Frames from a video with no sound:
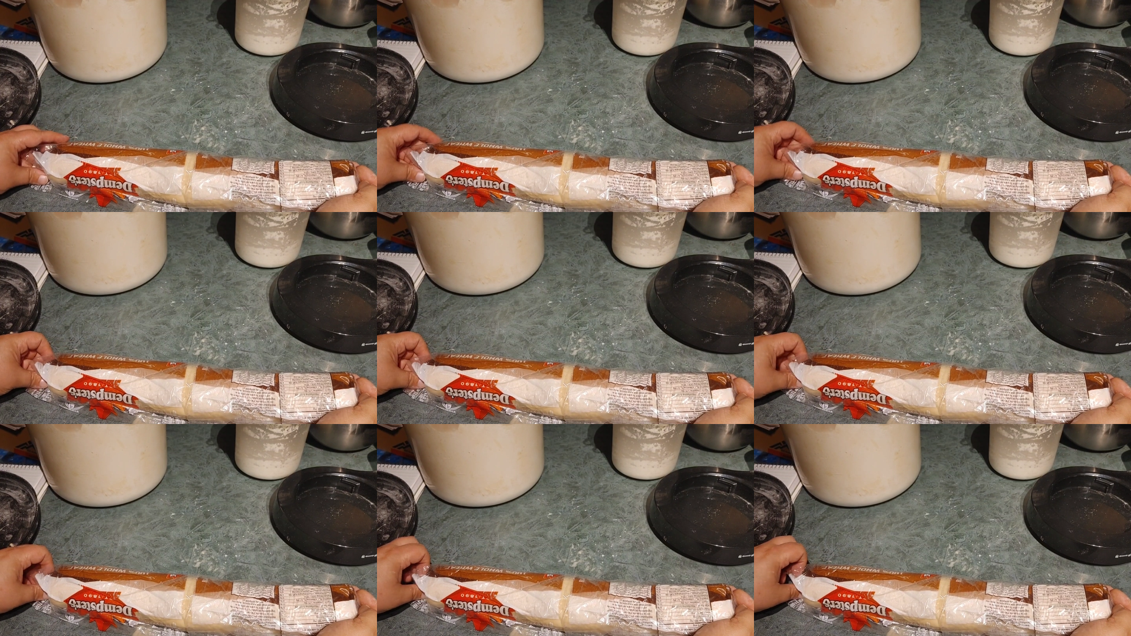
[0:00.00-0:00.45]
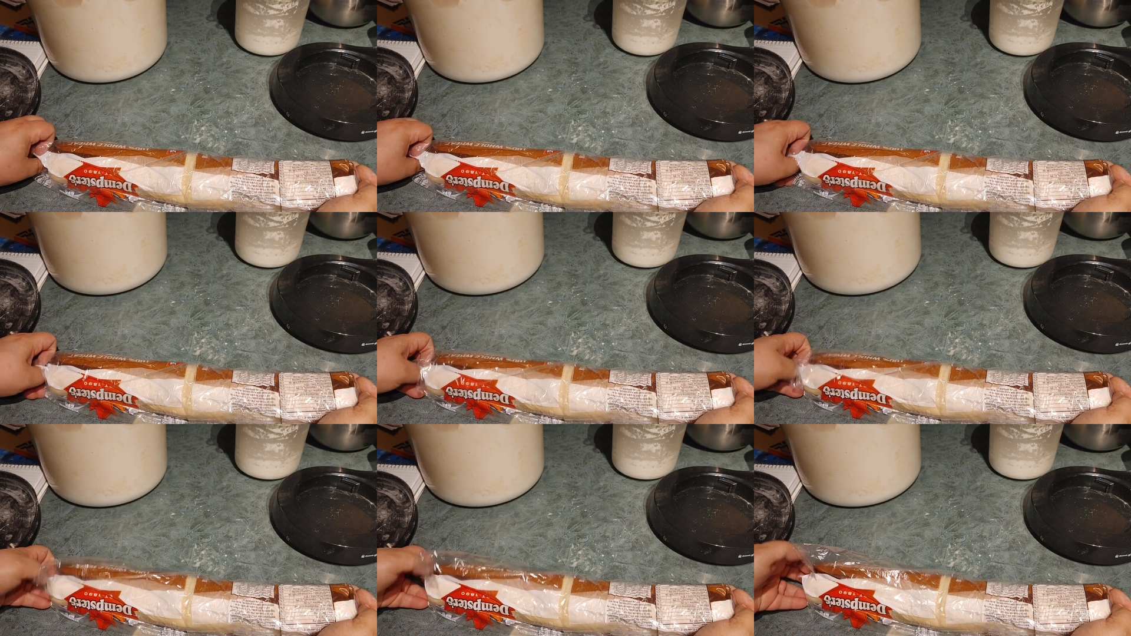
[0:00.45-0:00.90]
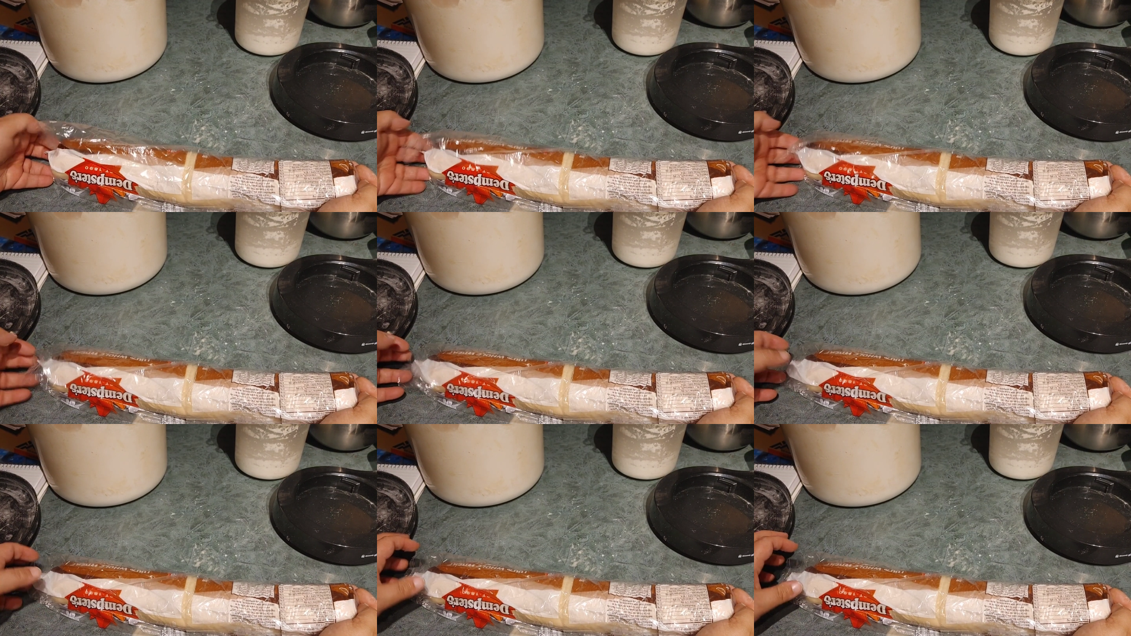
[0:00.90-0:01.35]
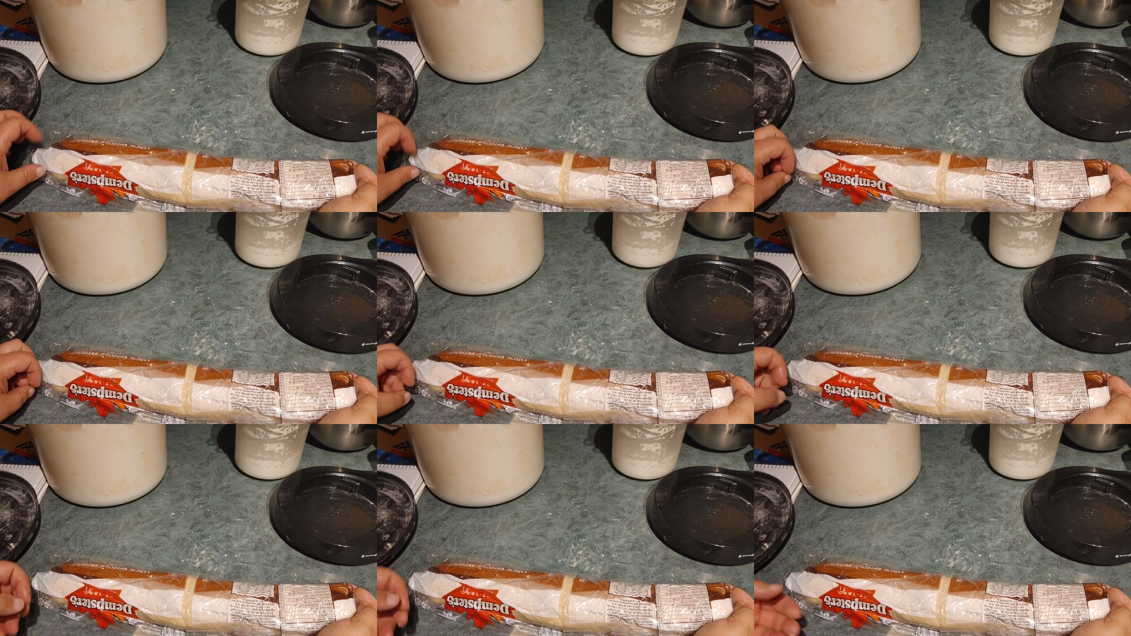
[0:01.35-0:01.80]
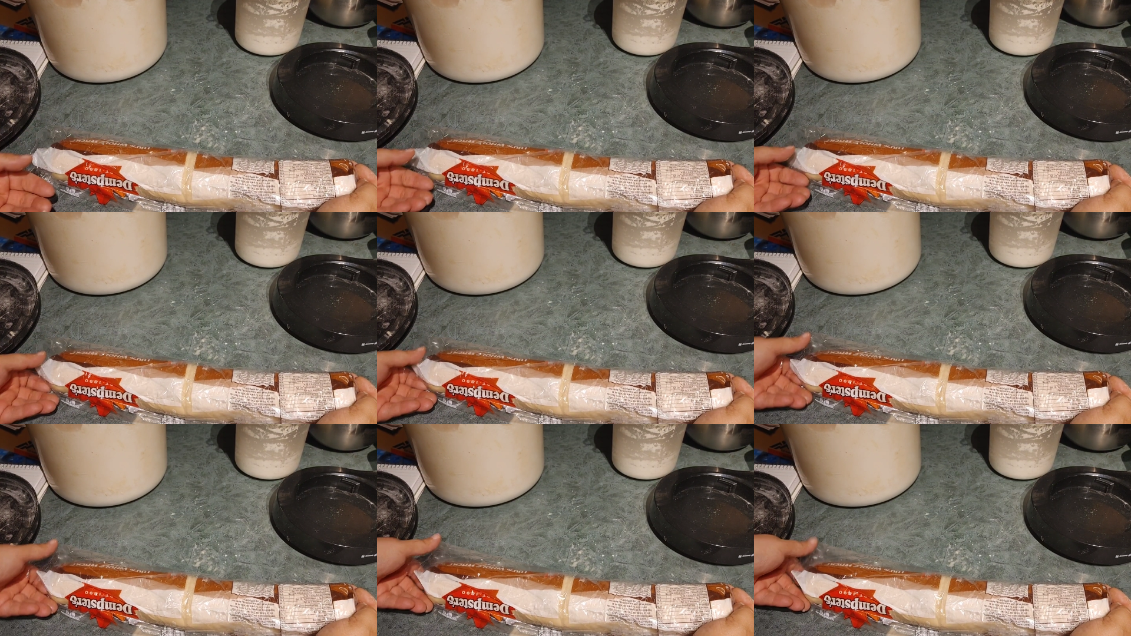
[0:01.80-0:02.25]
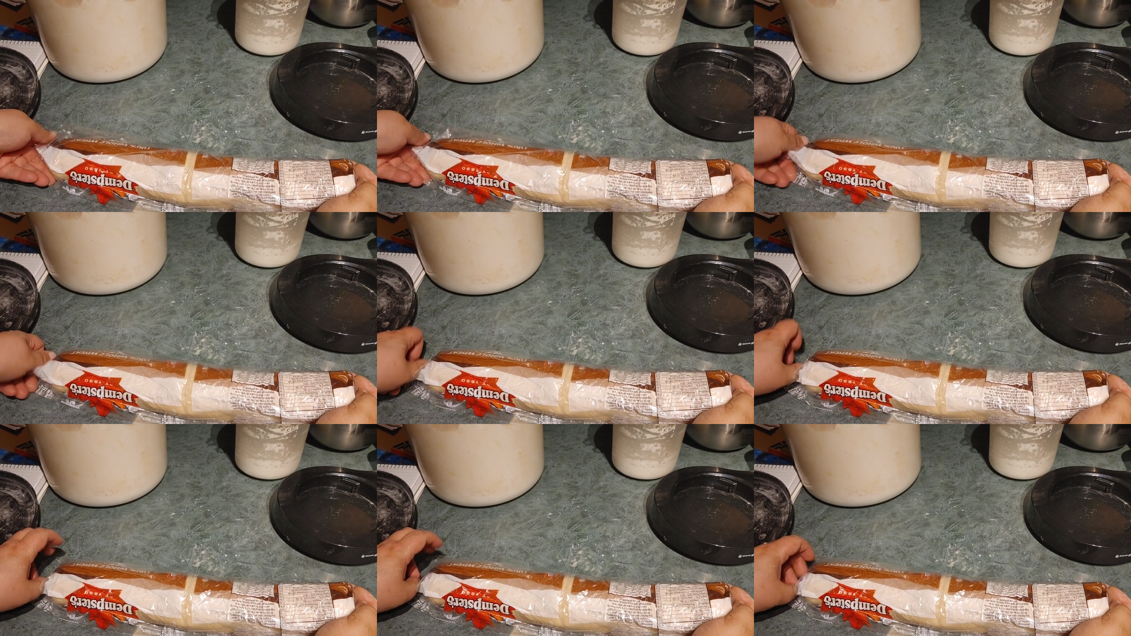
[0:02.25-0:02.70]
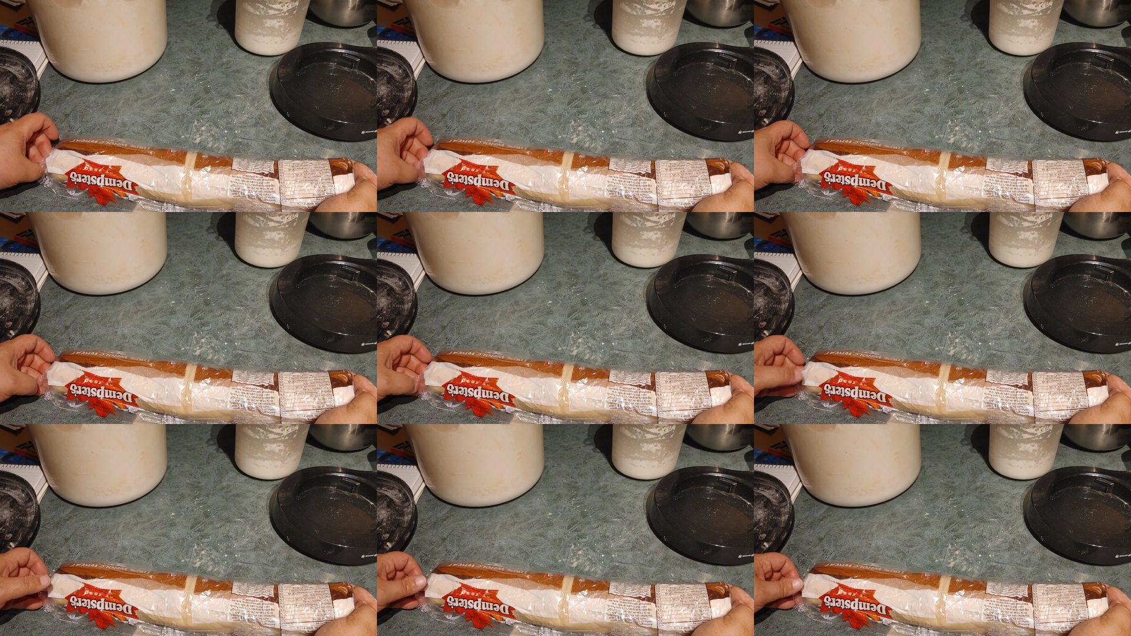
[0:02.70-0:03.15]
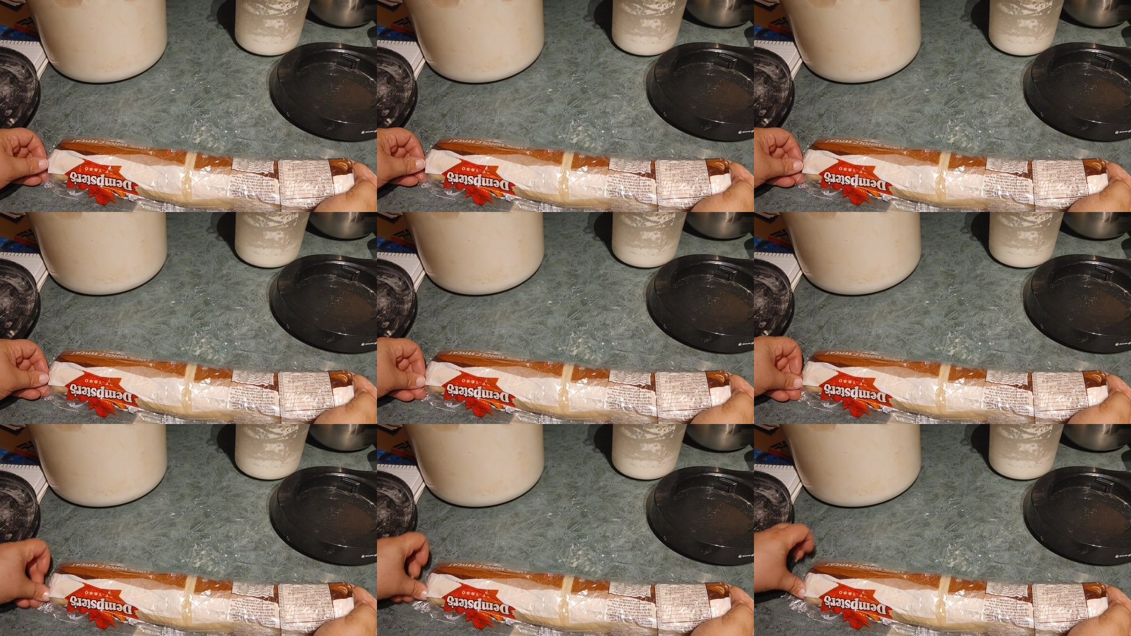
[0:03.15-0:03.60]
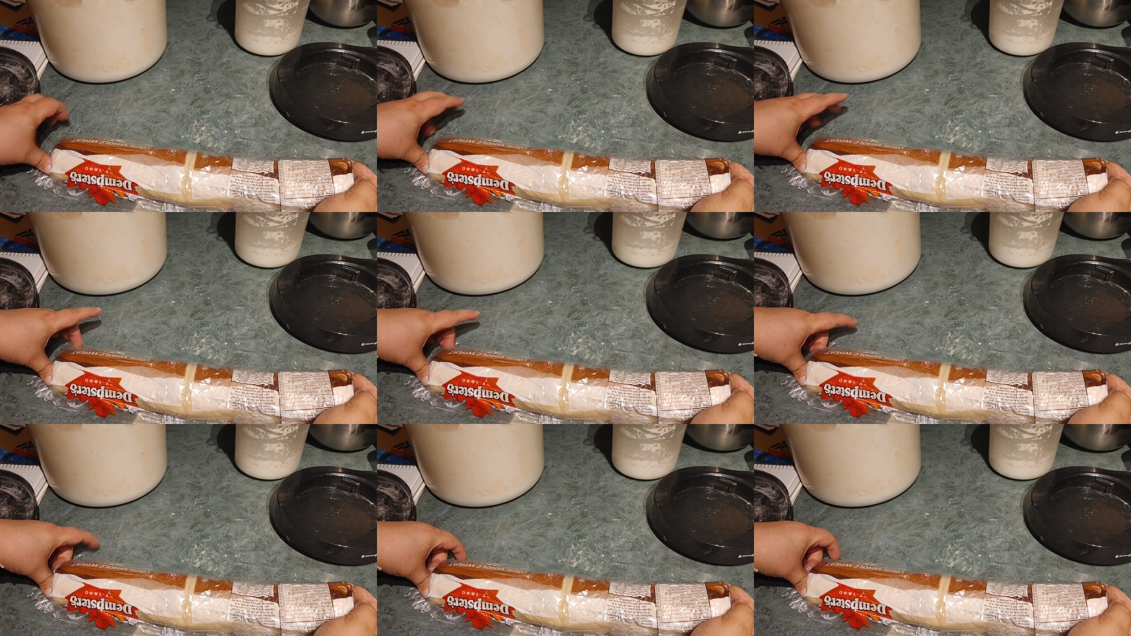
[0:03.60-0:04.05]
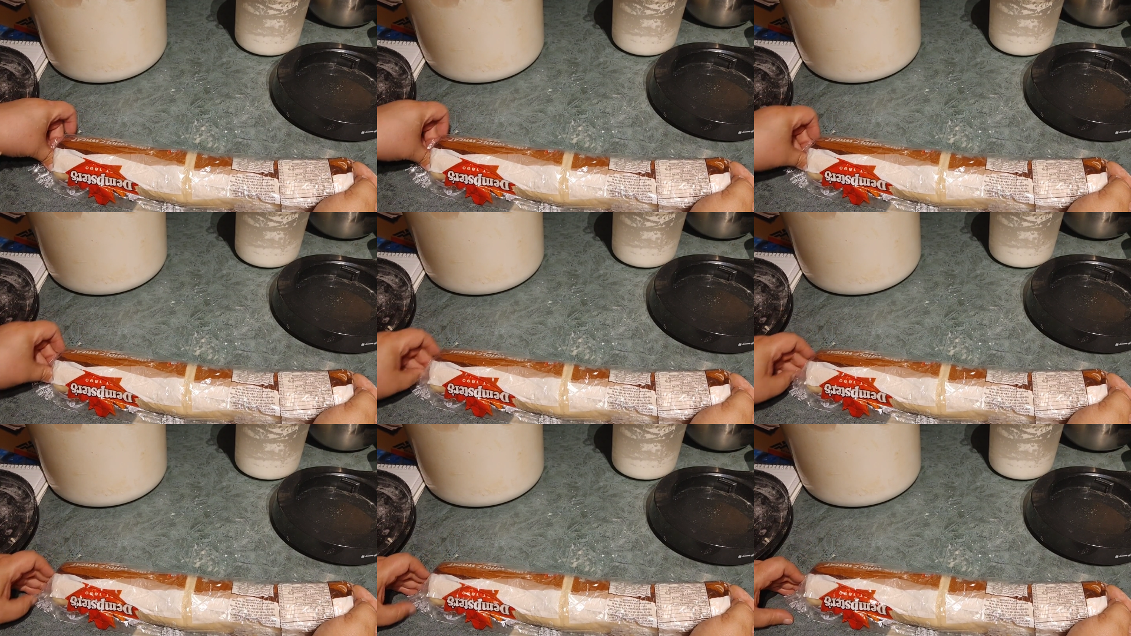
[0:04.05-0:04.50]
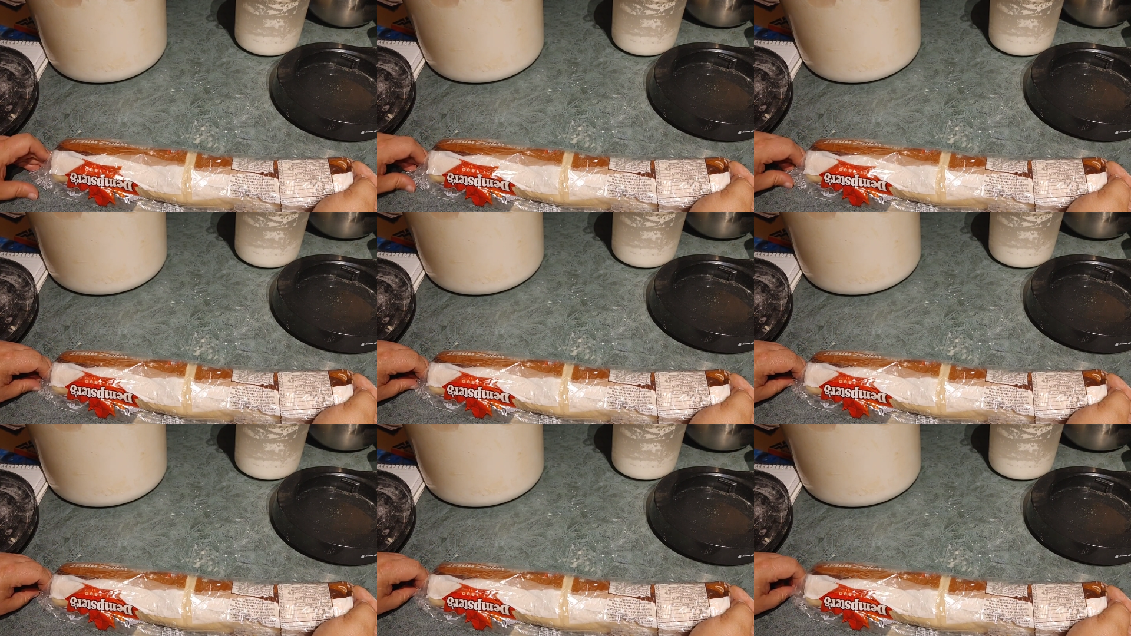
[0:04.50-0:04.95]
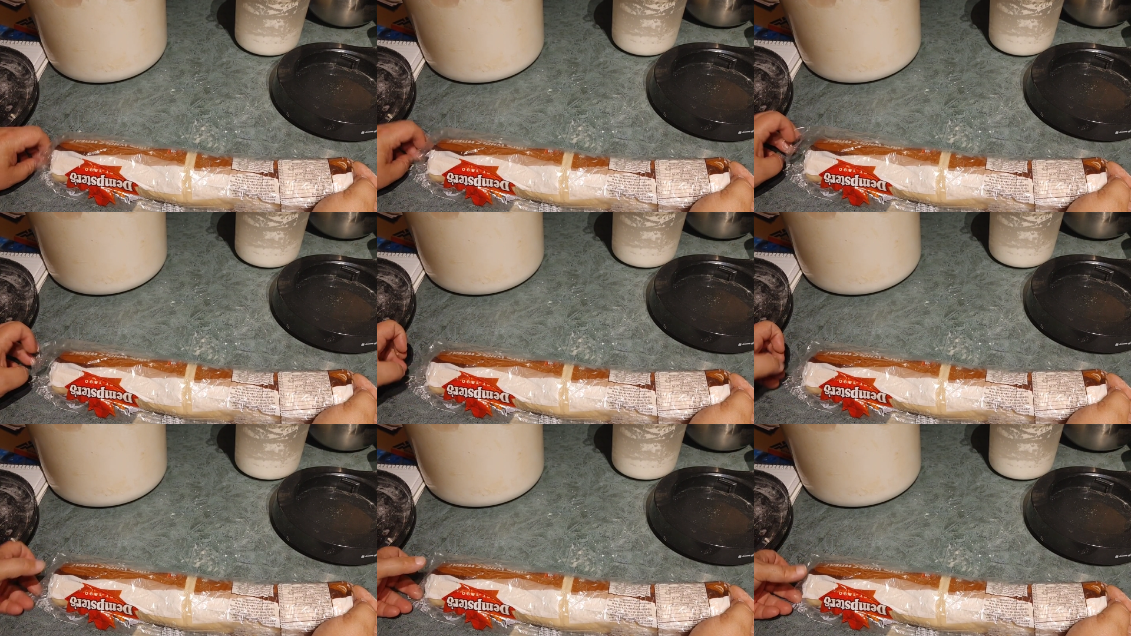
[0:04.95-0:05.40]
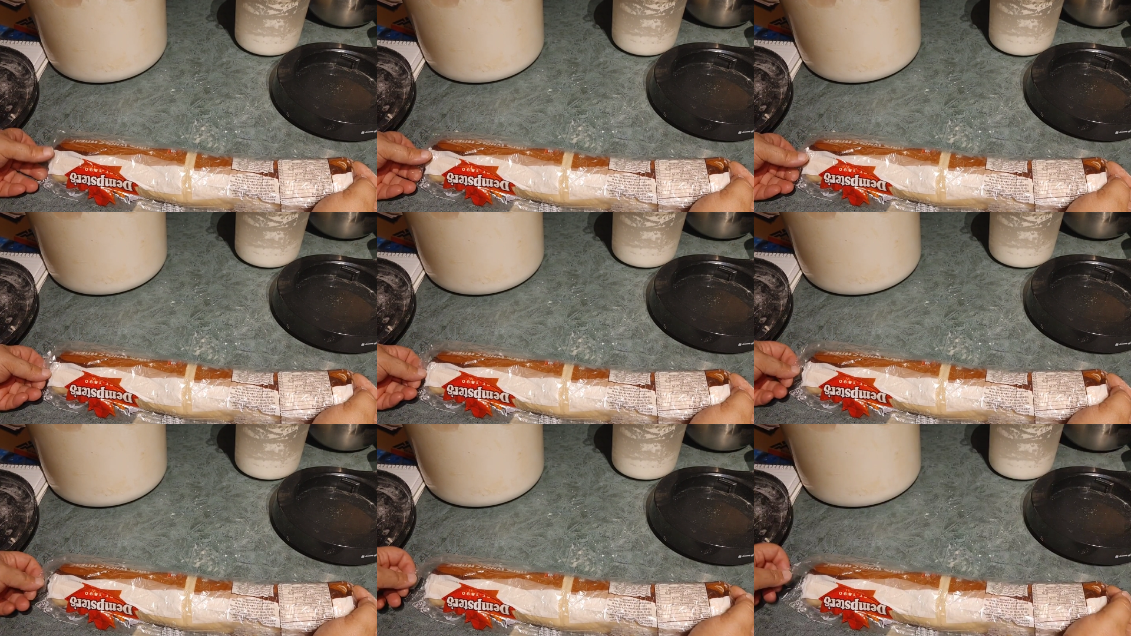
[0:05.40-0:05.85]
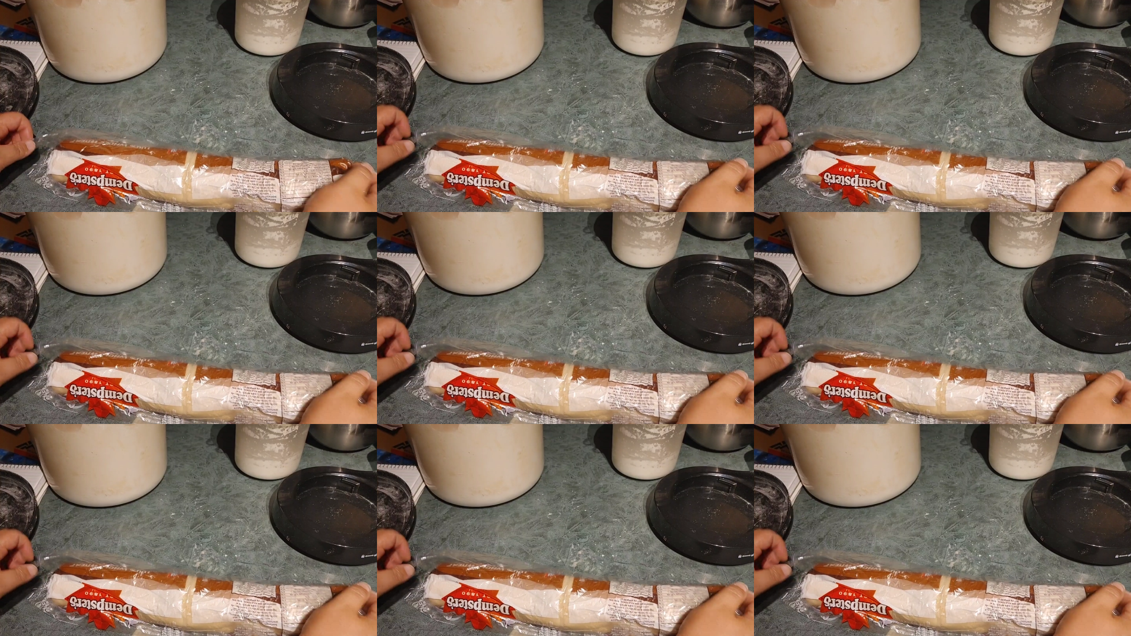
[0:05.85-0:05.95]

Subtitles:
No face is visible, so there are no lips to read.